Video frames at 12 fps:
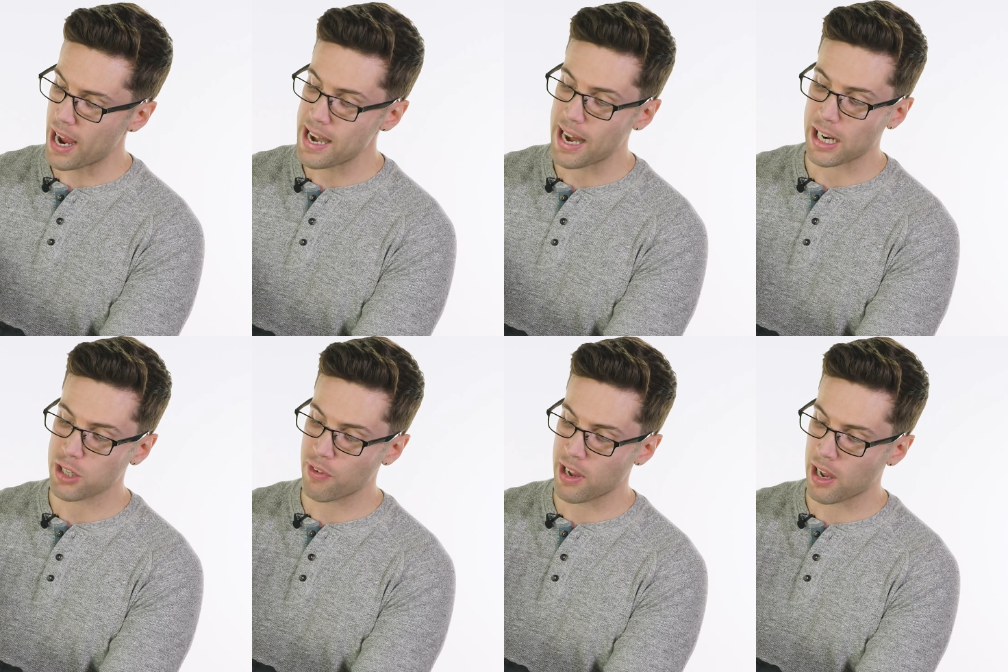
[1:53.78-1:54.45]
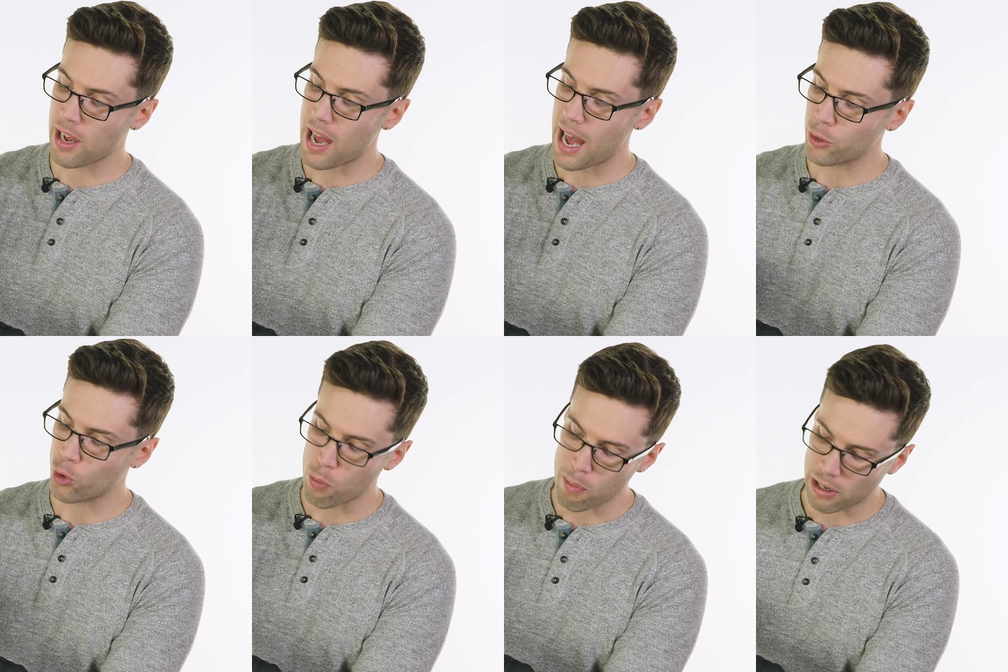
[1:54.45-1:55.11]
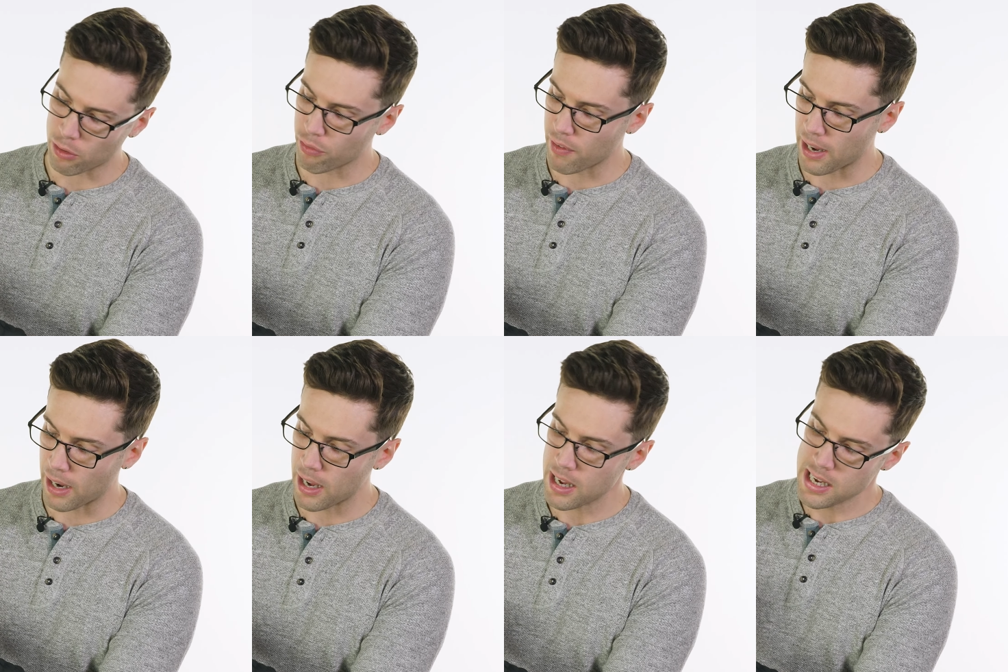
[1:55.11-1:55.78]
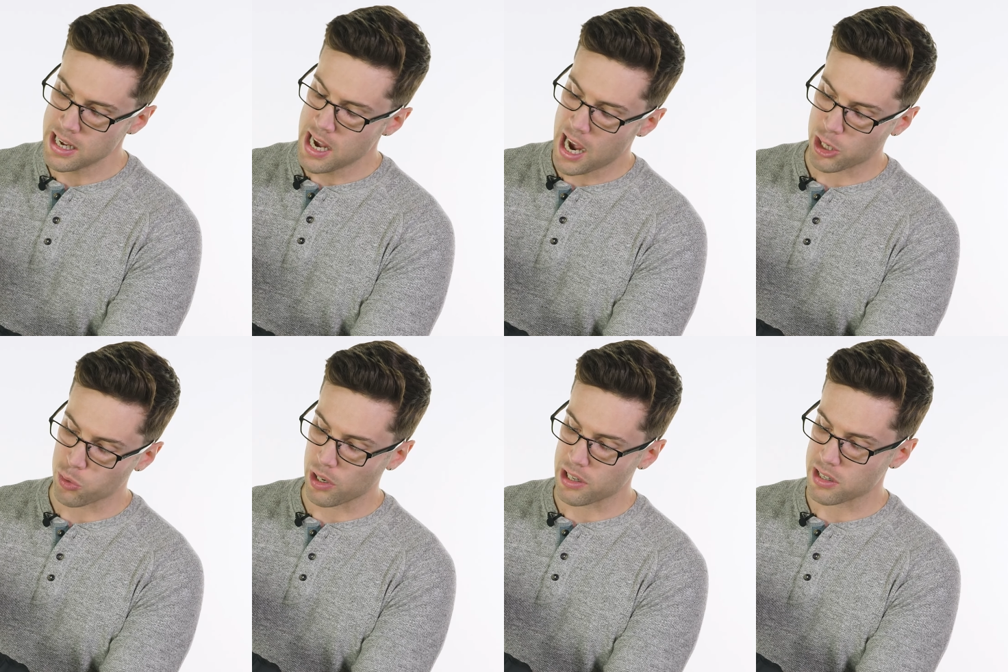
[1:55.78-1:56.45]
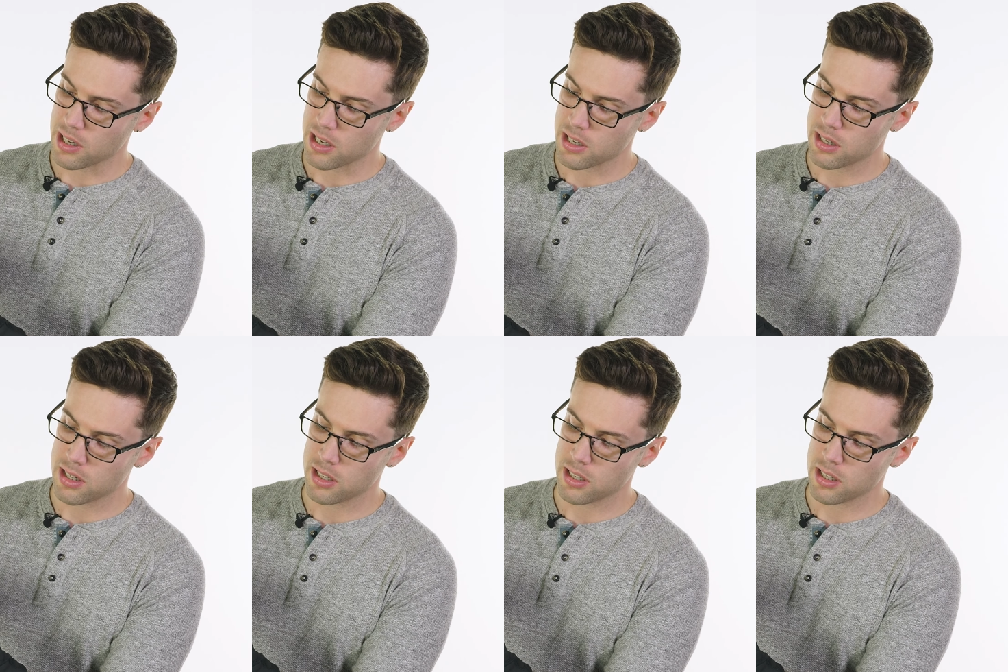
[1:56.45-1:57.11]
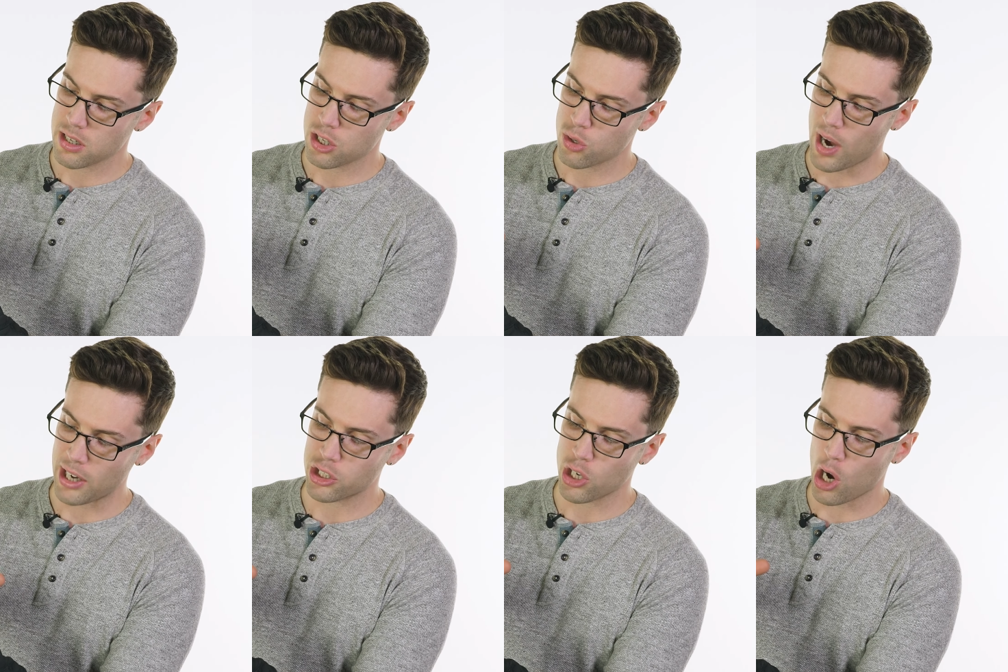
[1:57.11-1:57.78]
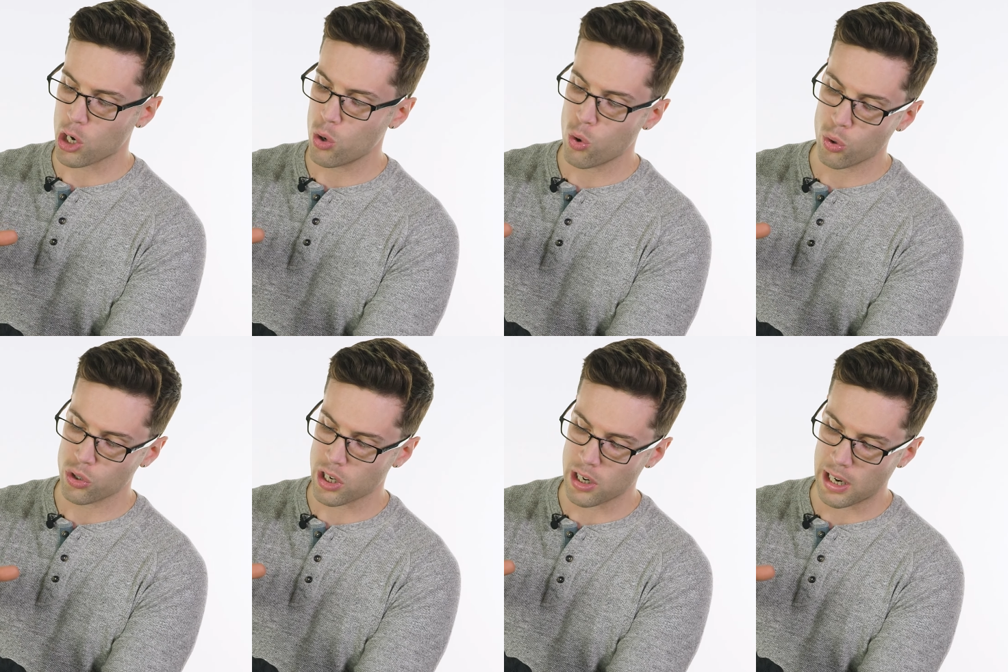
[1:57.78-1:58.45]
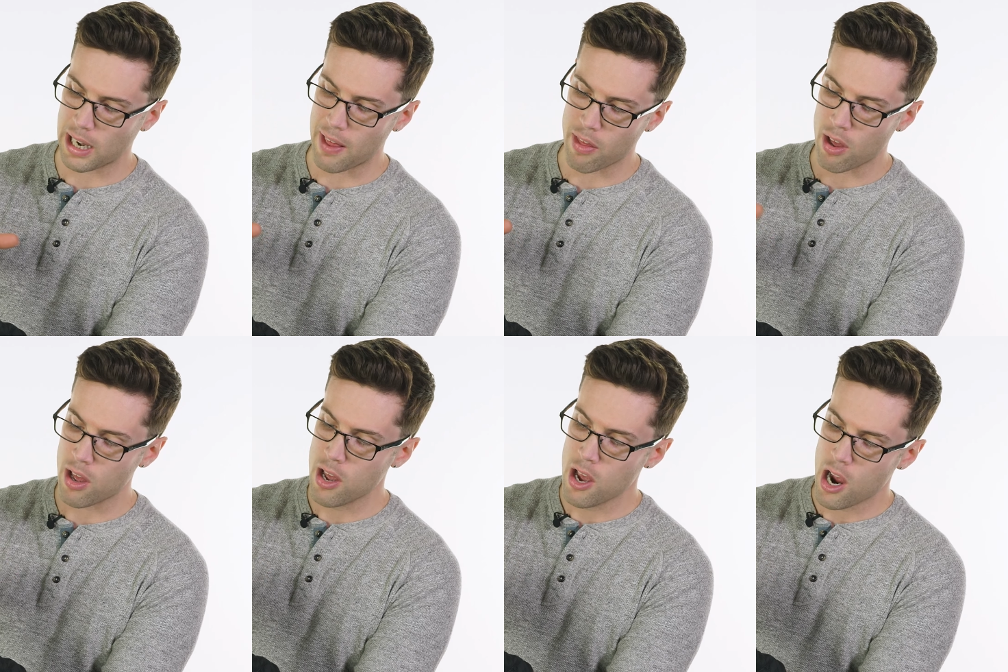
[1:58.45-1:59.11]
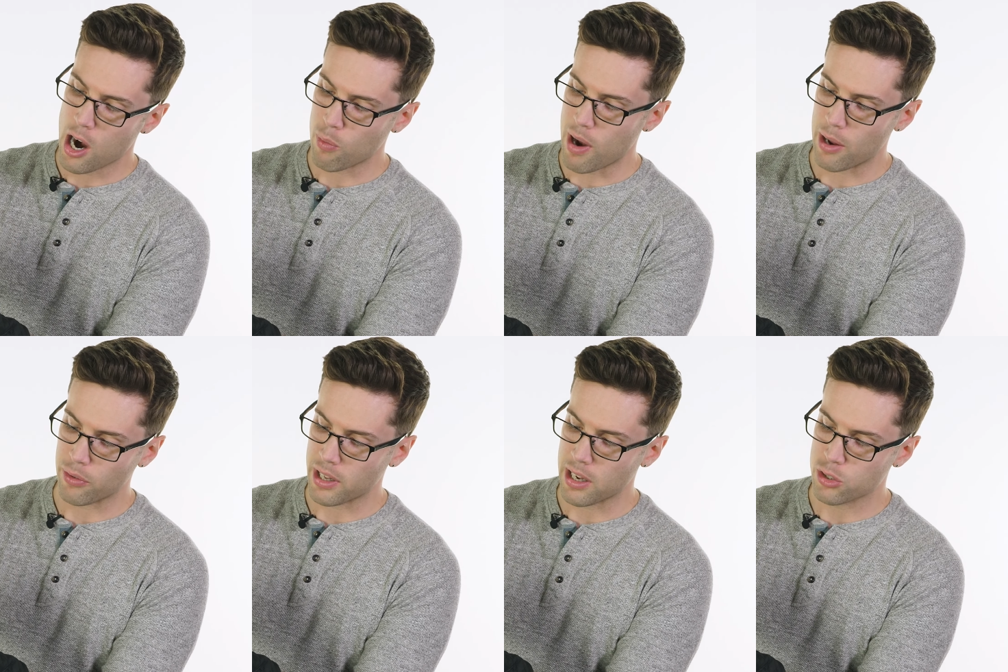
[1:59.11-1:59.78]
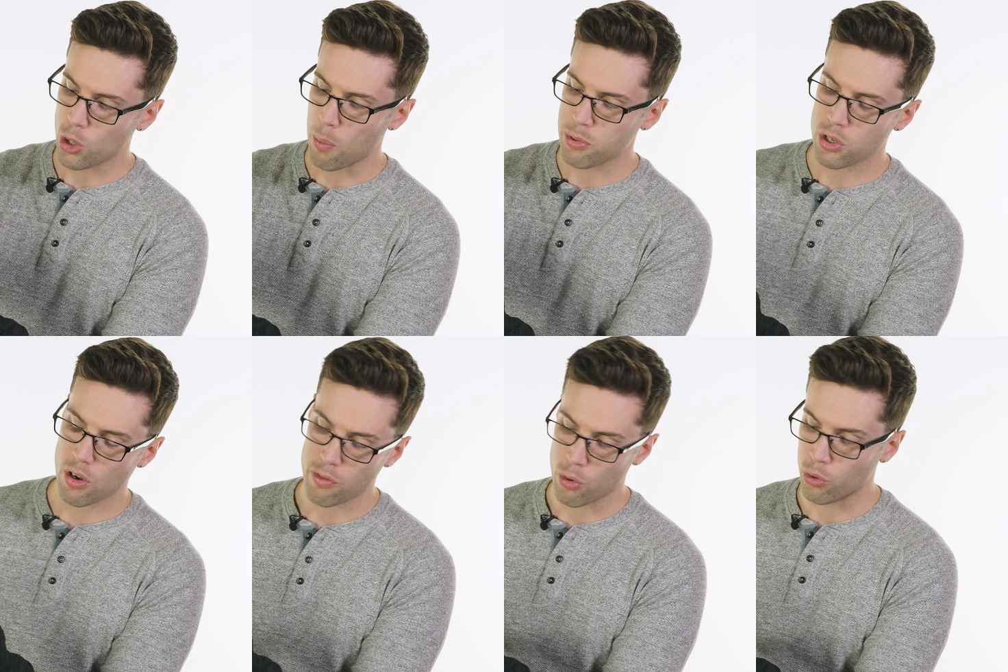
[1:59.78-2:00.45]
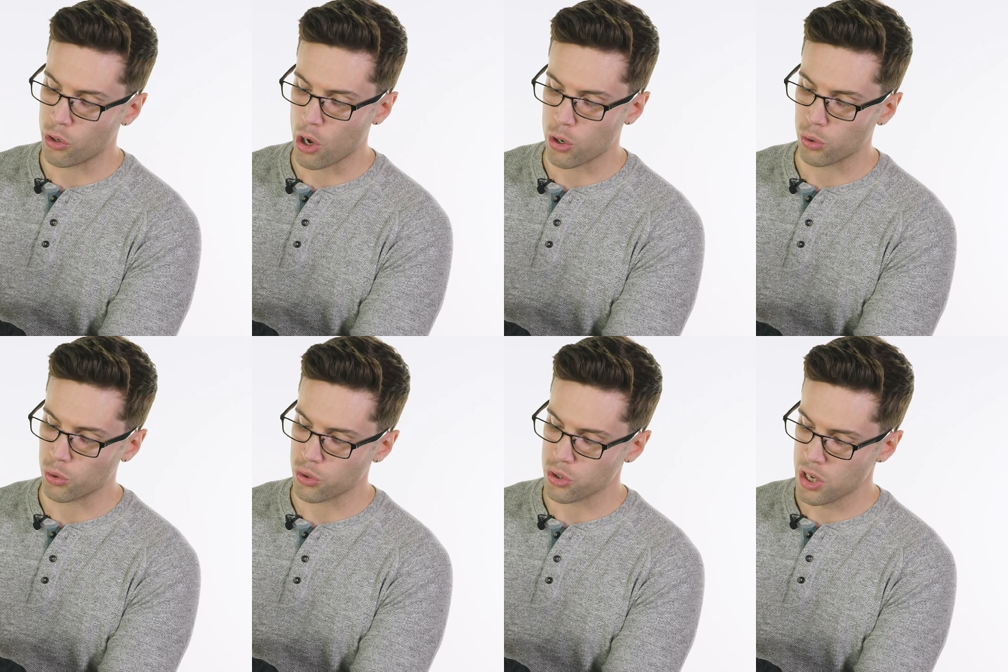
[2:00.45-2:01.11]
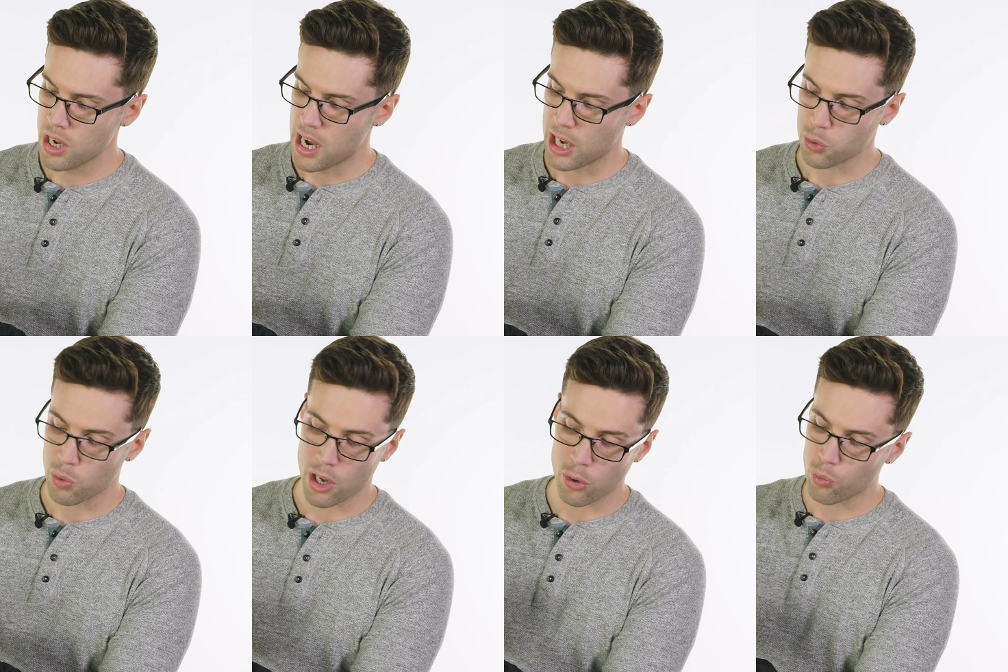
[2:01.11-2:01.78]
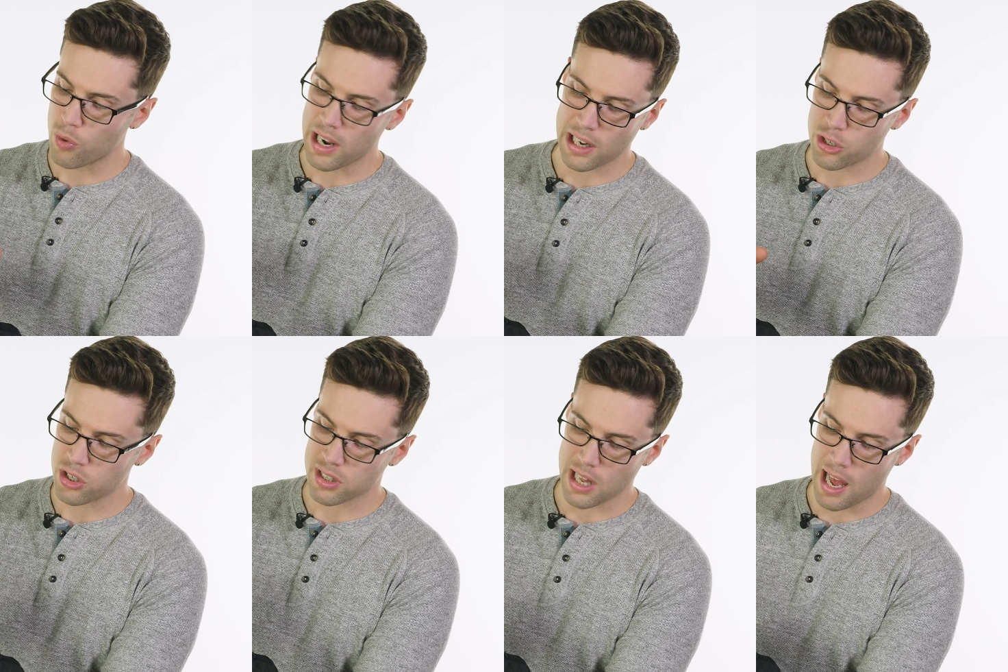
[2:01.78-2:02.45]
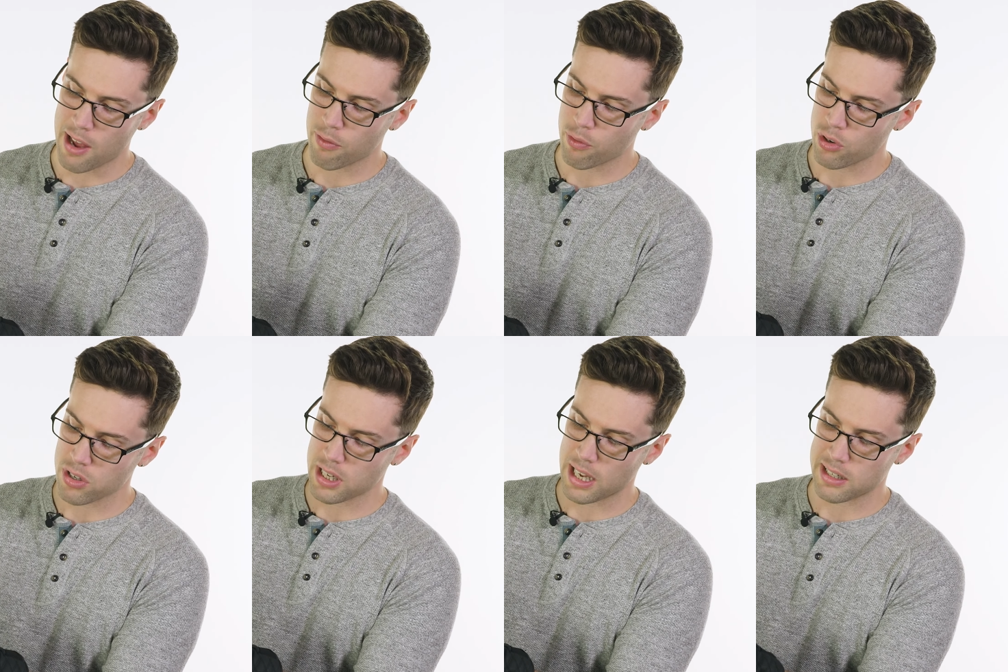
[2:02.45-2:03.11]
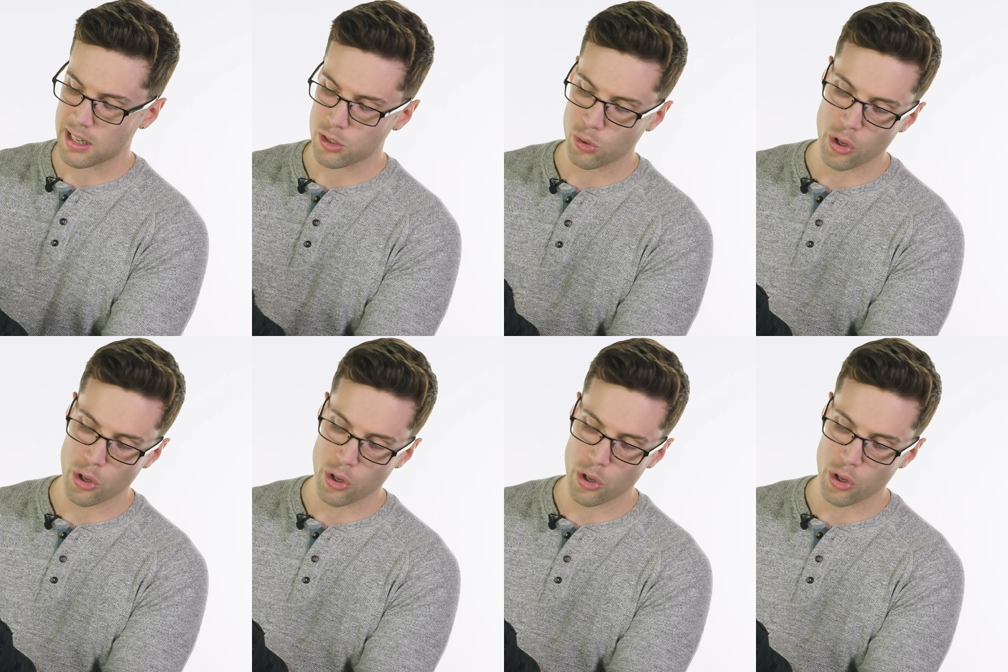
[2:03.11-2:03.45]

index finger and your middle finger, as well as this stretch accordion leather around the tops of your knuckles as well, really just there for aesthetics,